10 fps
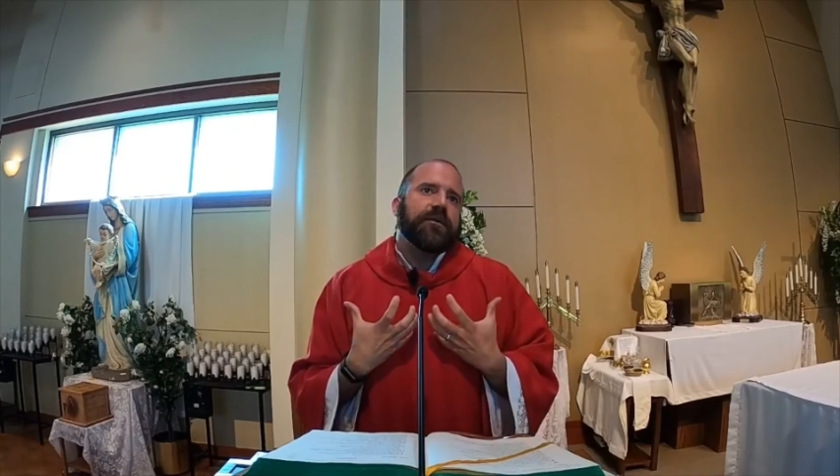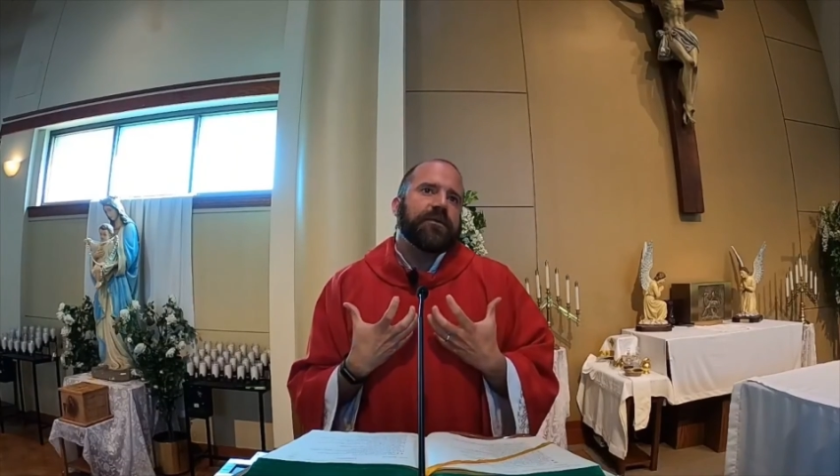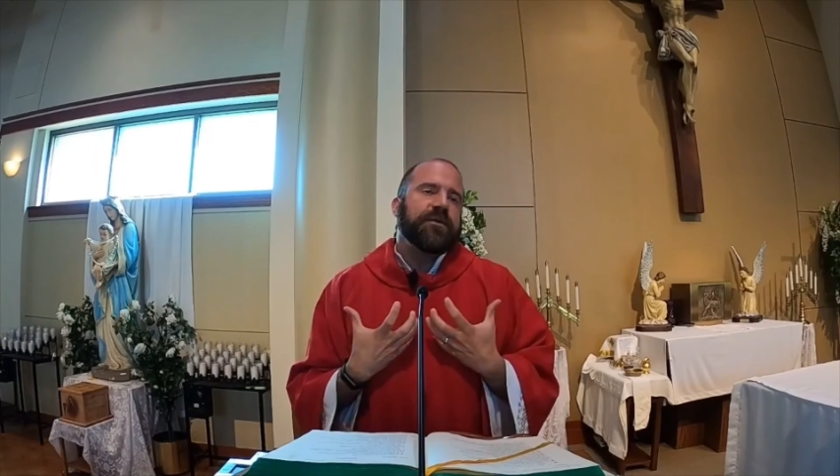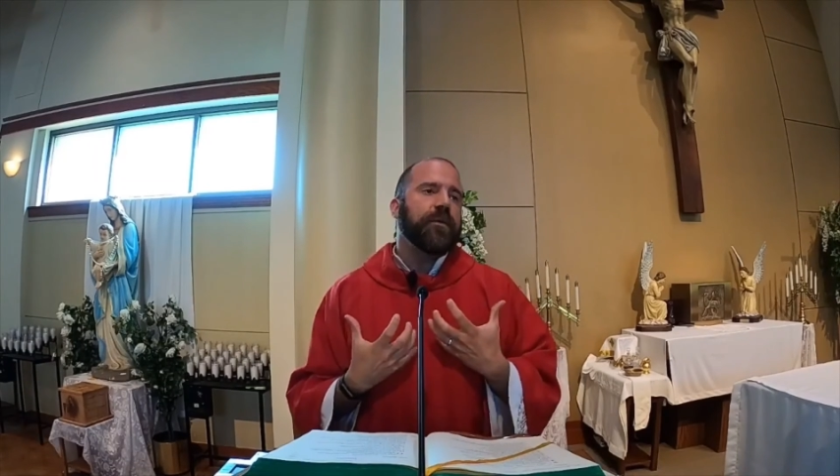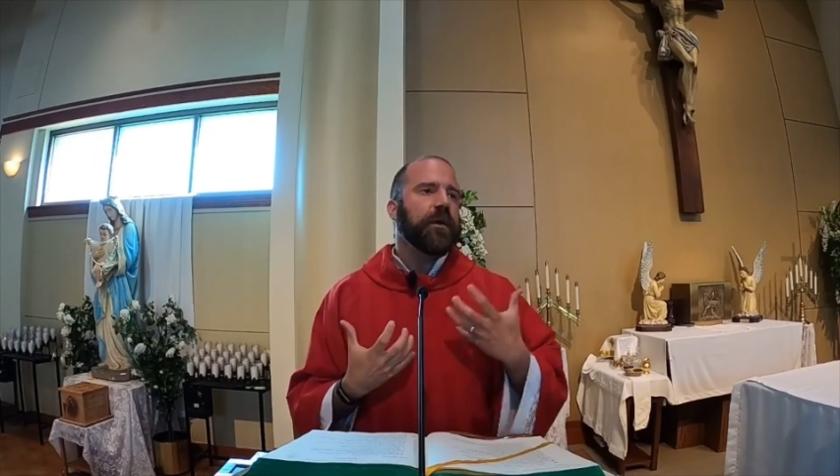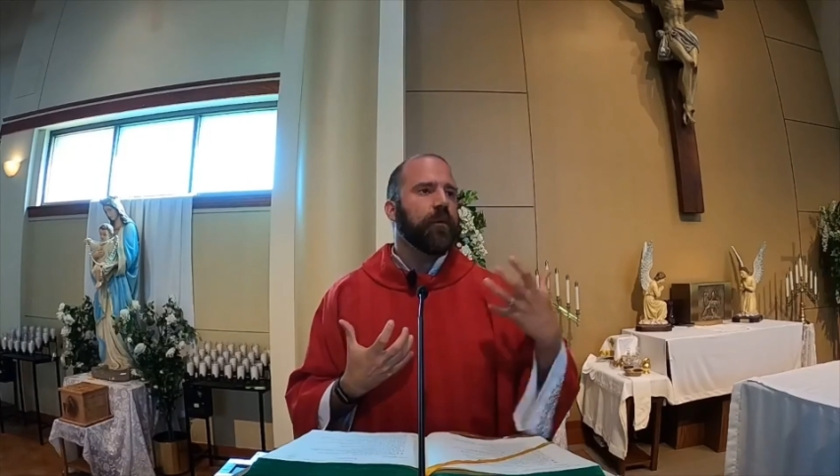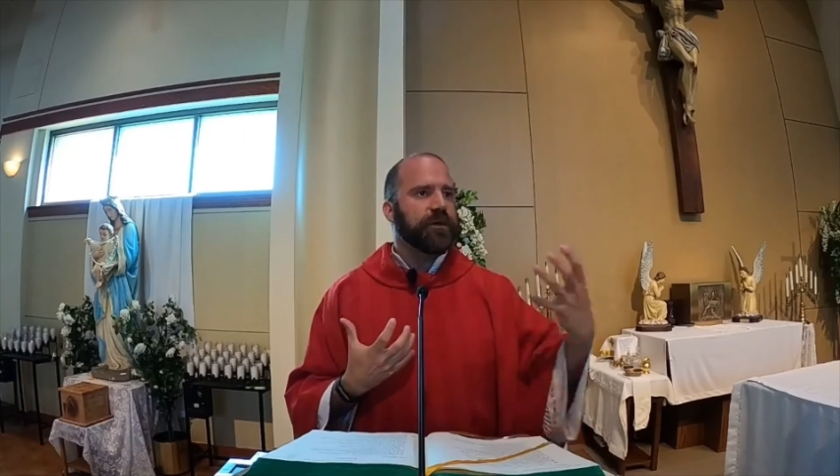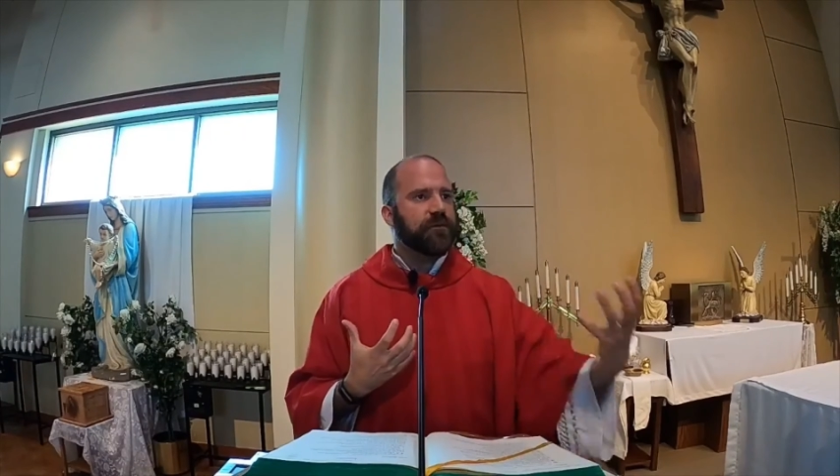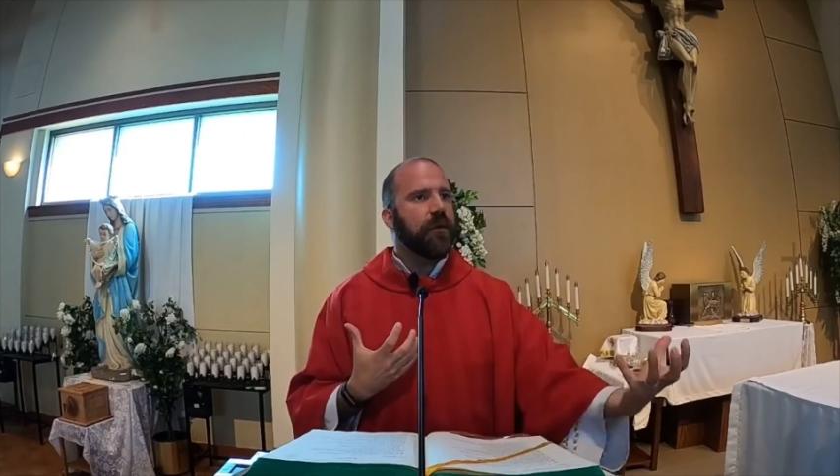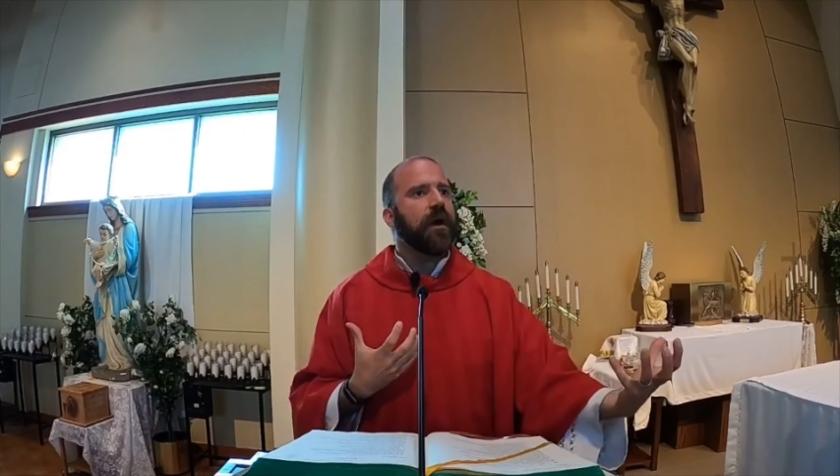doing what's
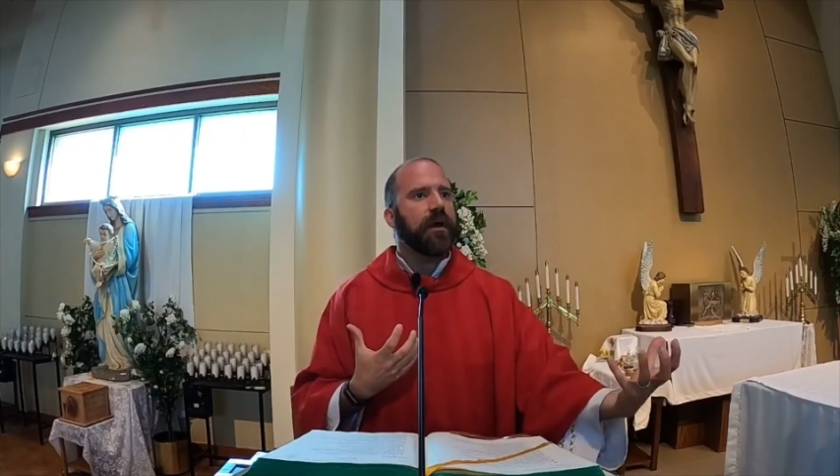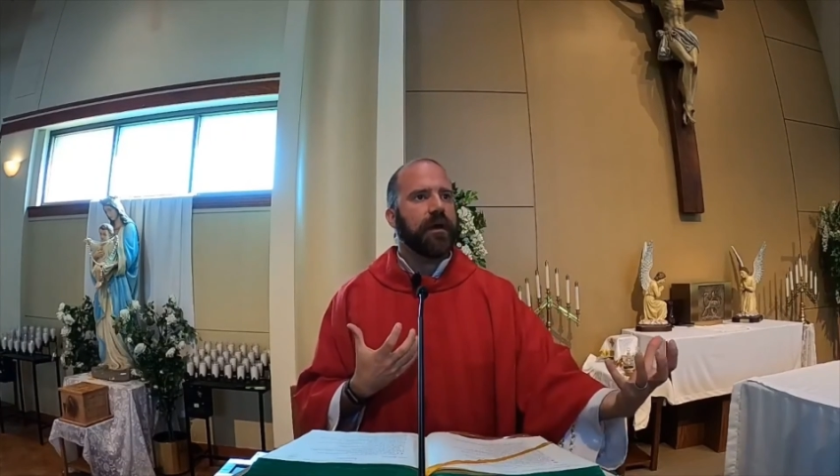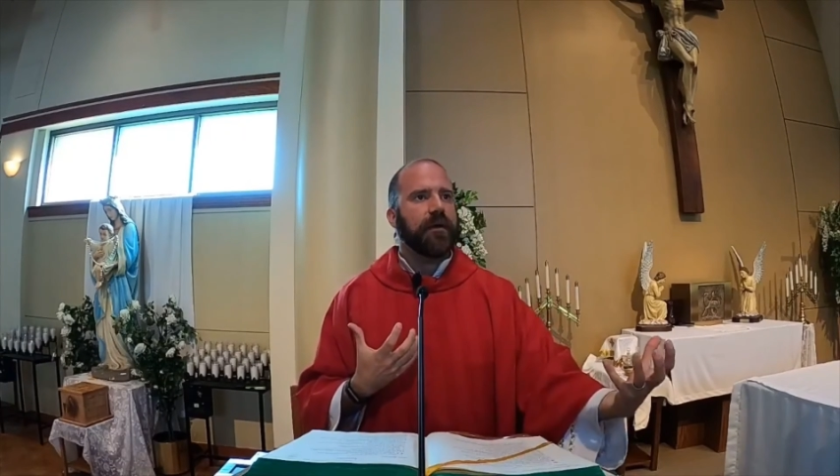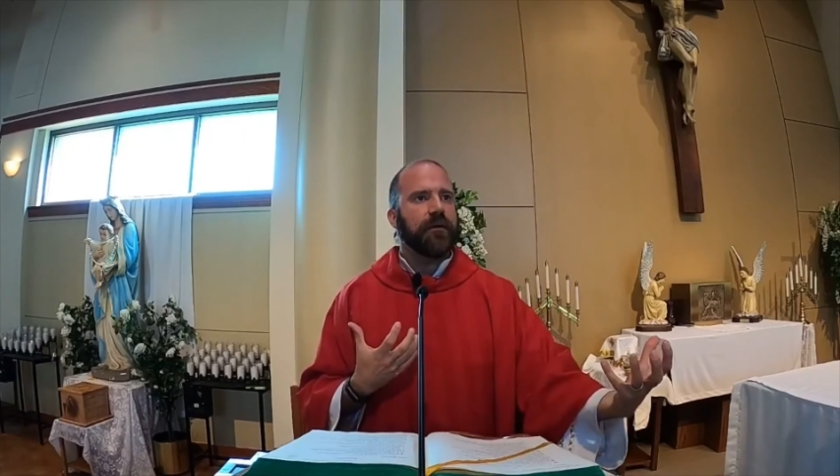right.